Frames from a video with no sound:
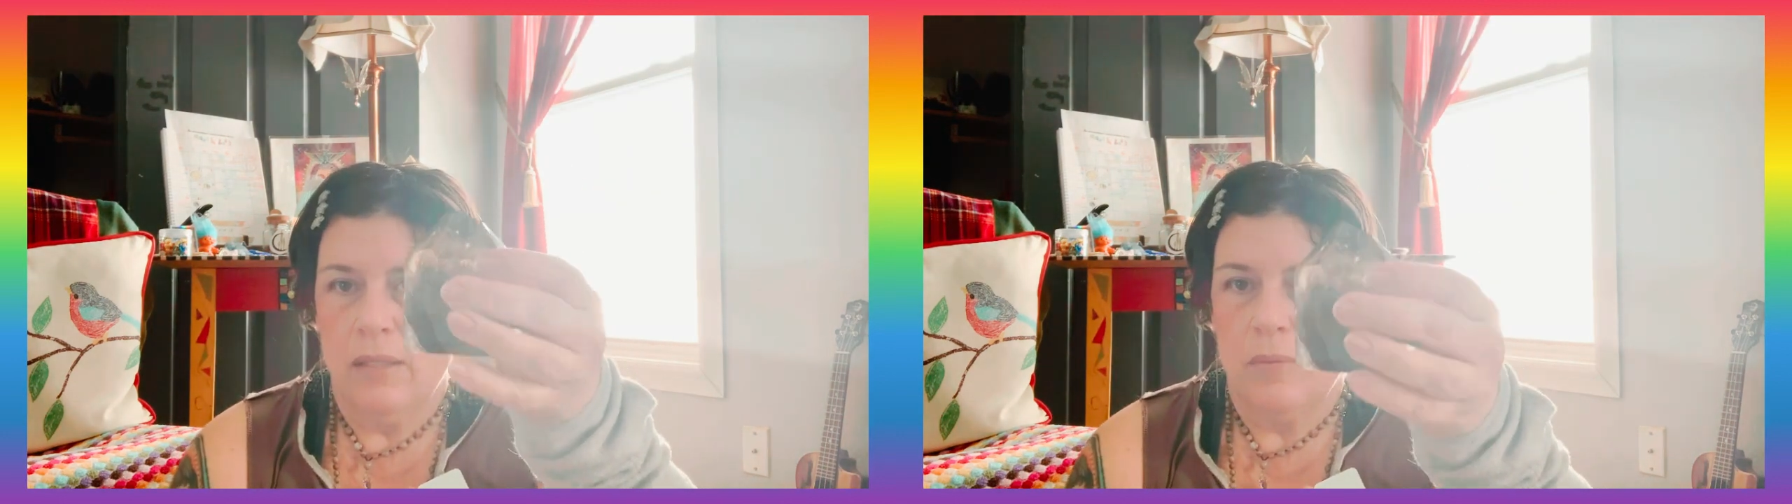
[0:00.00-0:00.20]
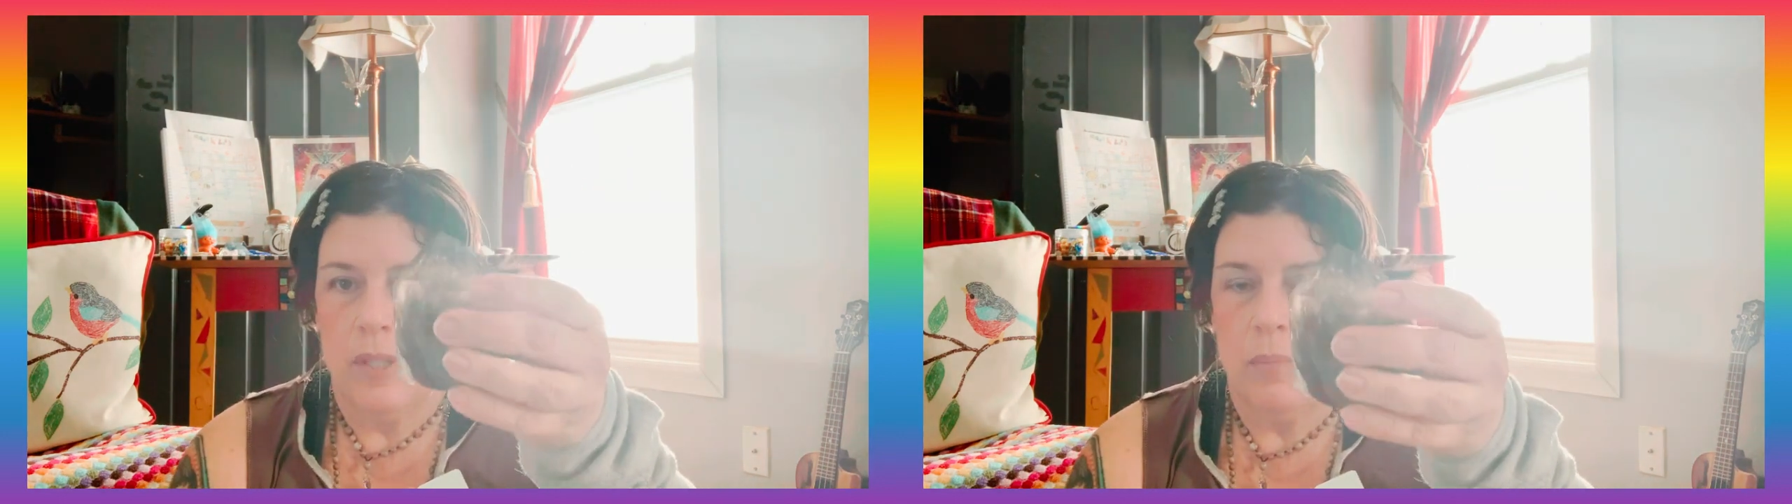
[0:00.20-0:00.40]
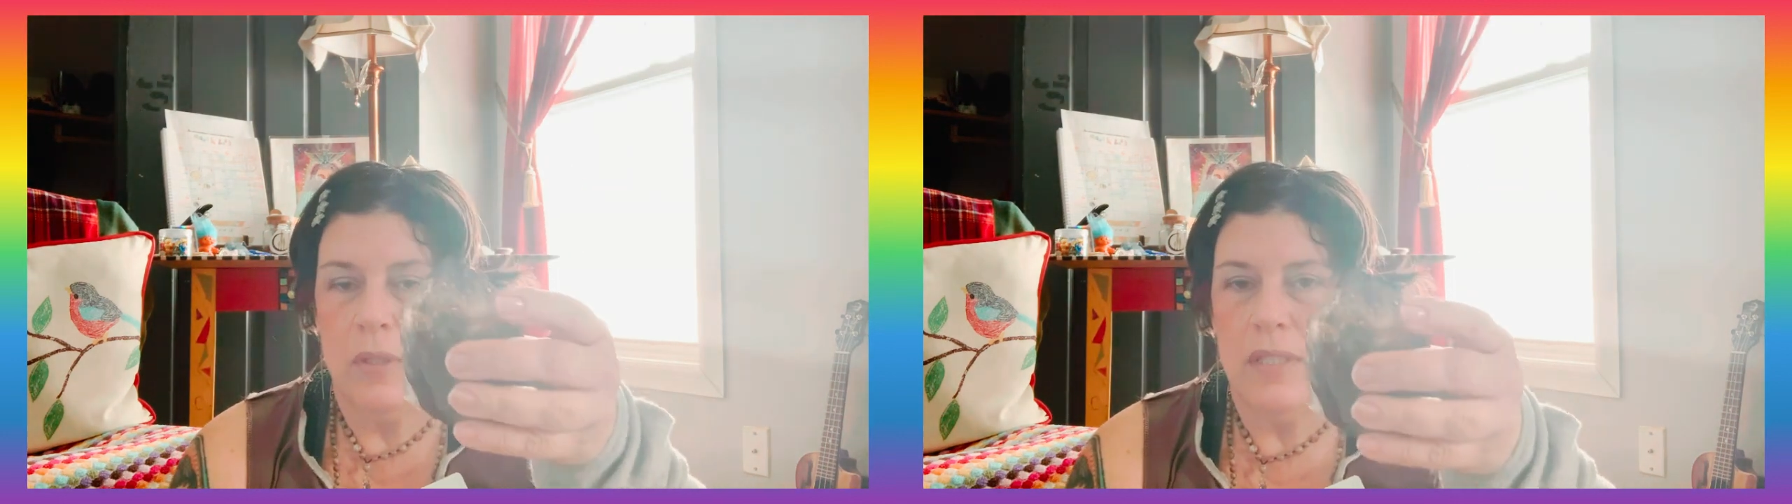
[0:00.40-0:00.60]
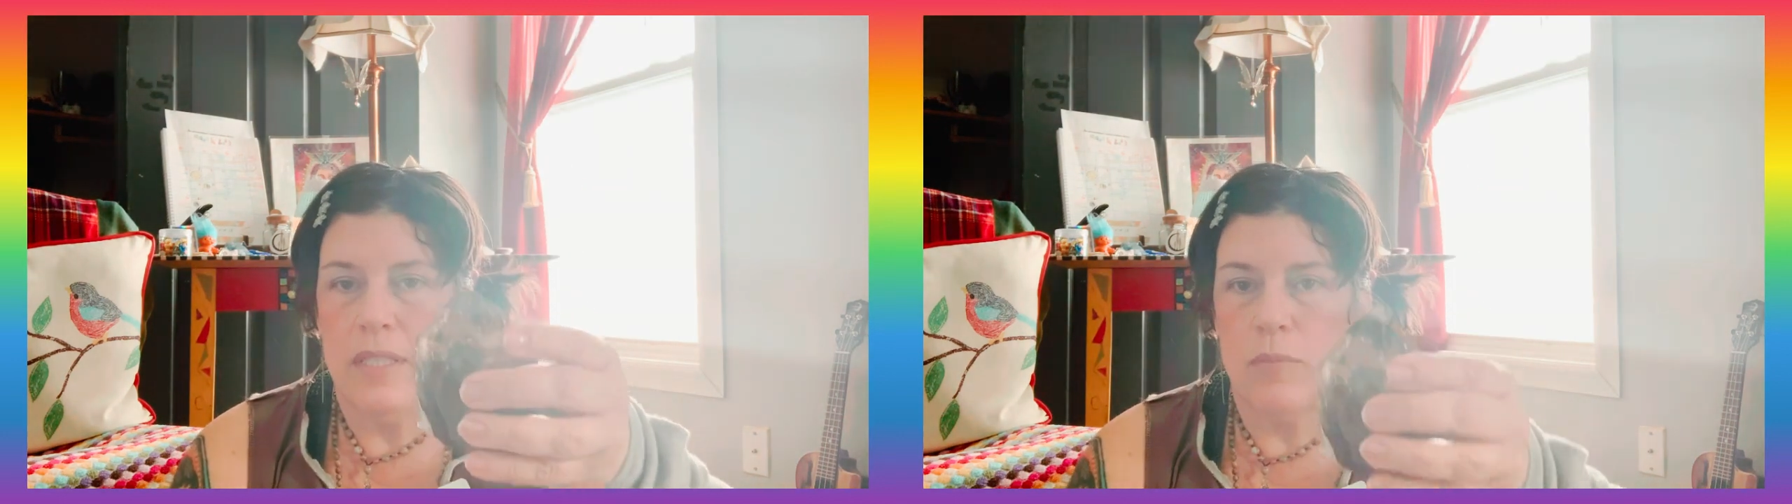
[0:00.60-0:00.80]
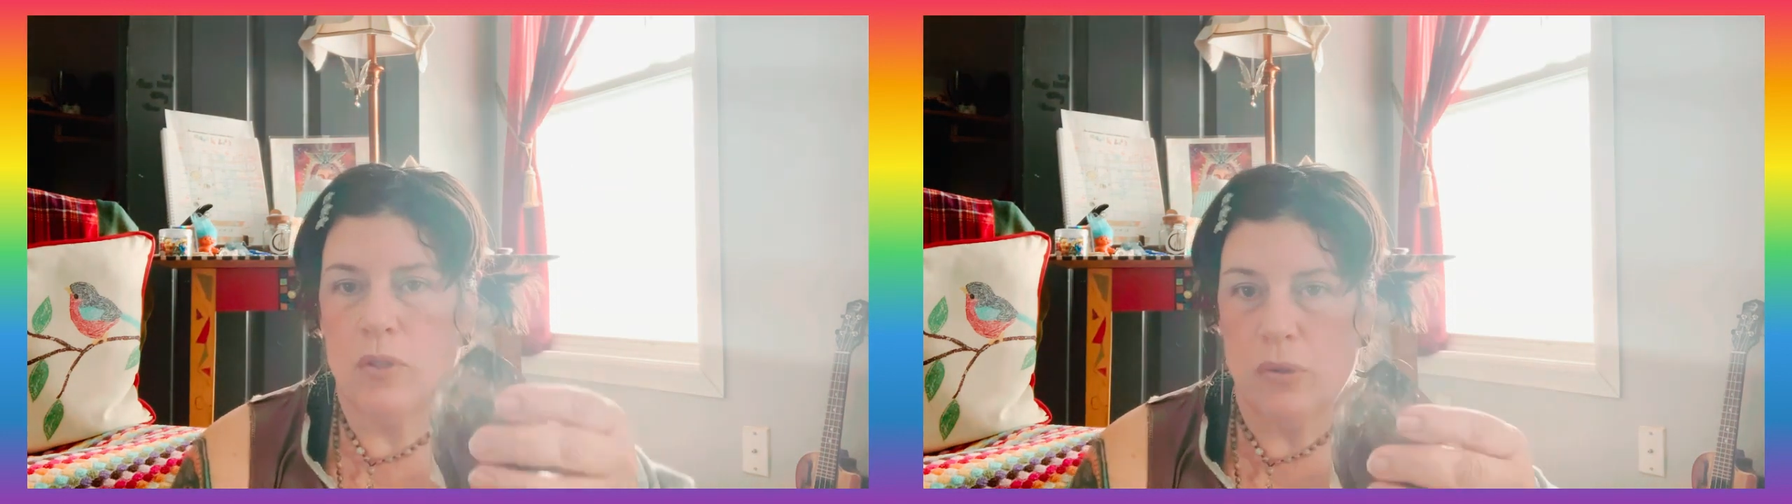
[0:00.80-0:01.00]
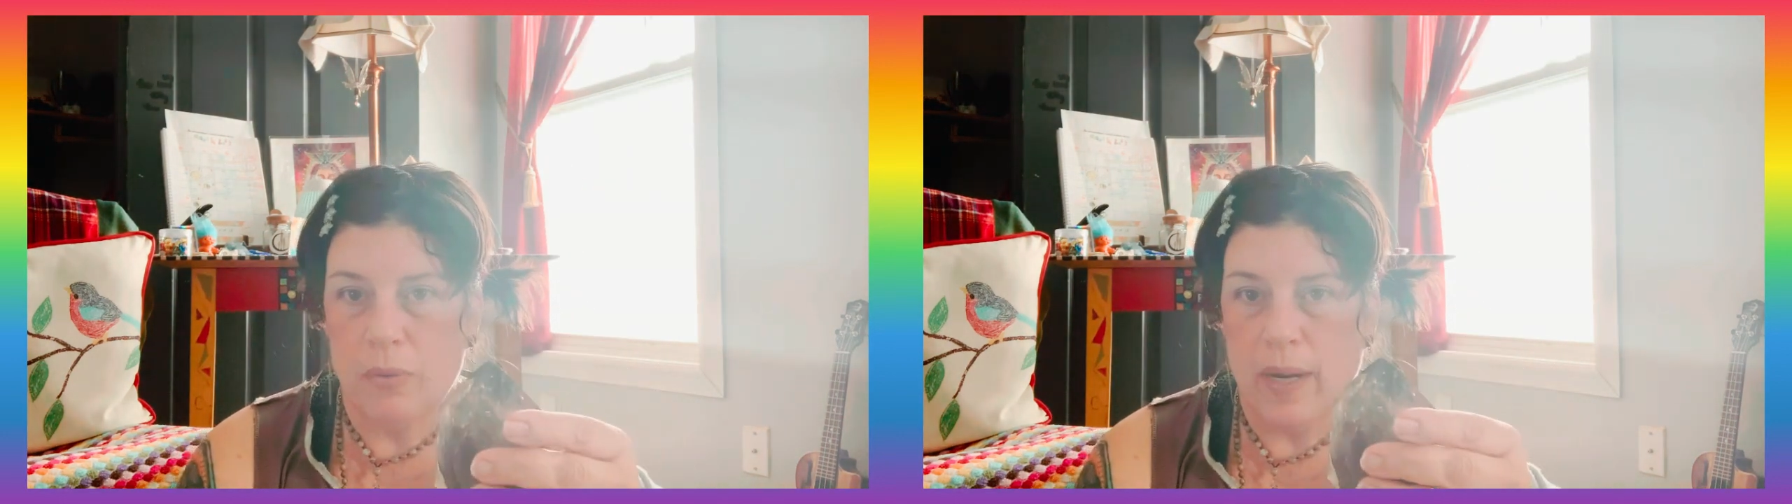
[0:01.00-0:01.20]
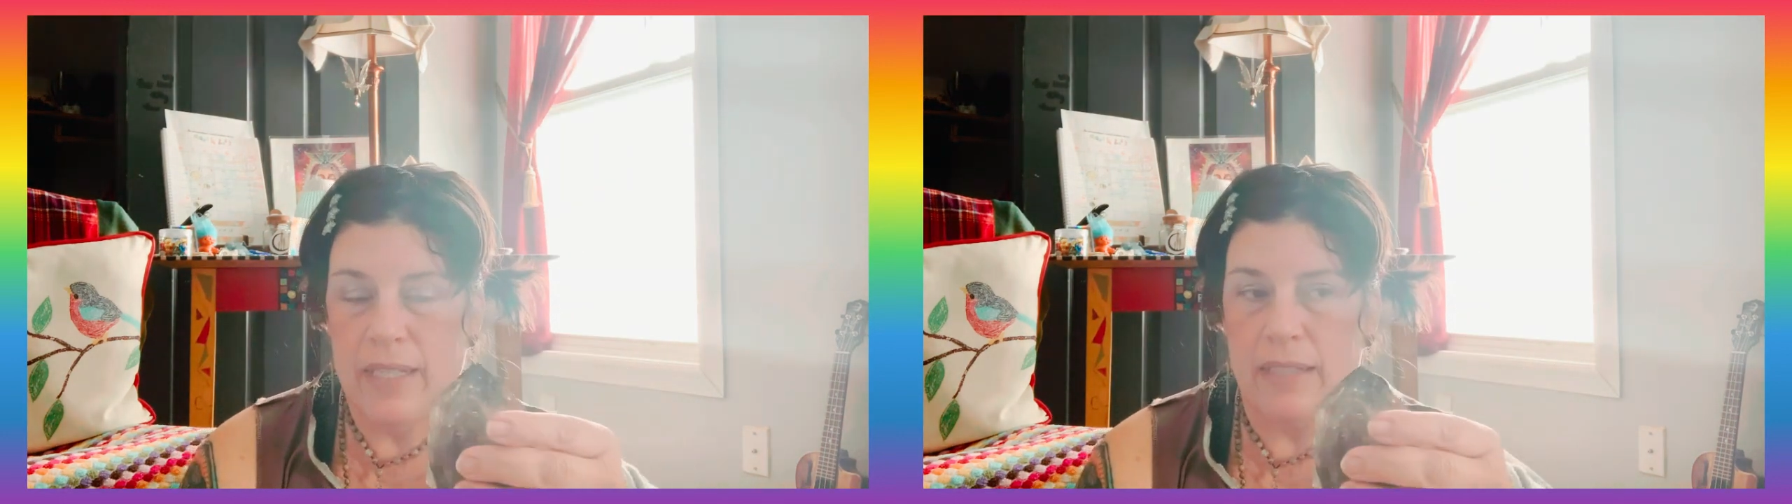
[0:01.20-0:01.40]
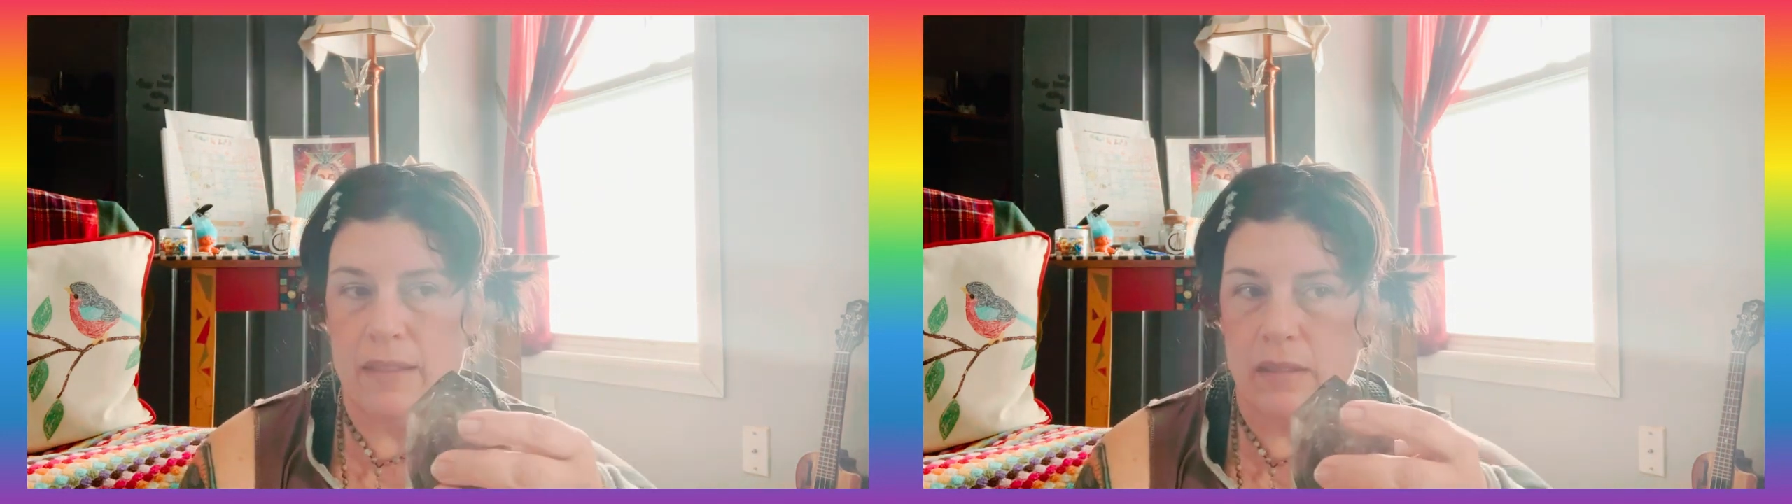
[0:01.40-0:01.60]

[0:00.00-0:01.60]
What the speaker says: We're going to pull in some Christ